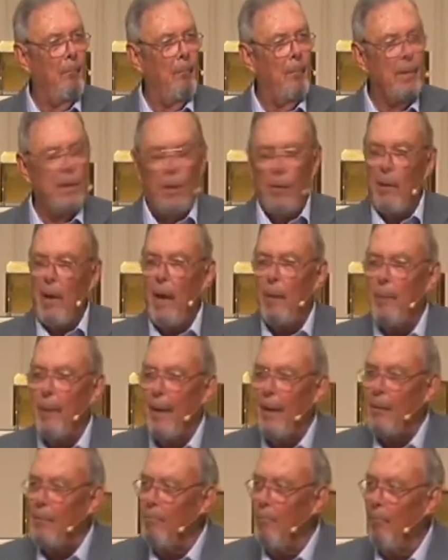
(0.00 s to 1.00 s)
You know what I
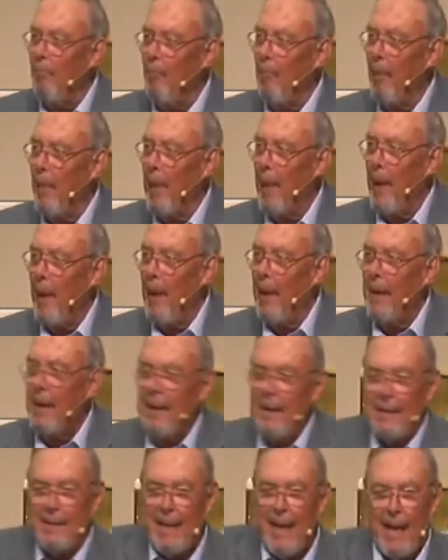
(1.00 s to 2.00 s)
mean?
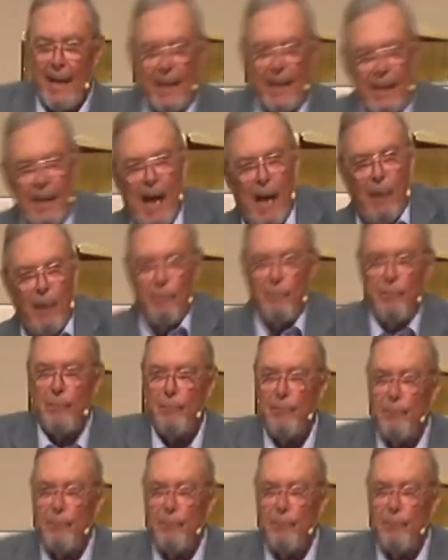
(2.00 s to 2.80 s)
Is that enough?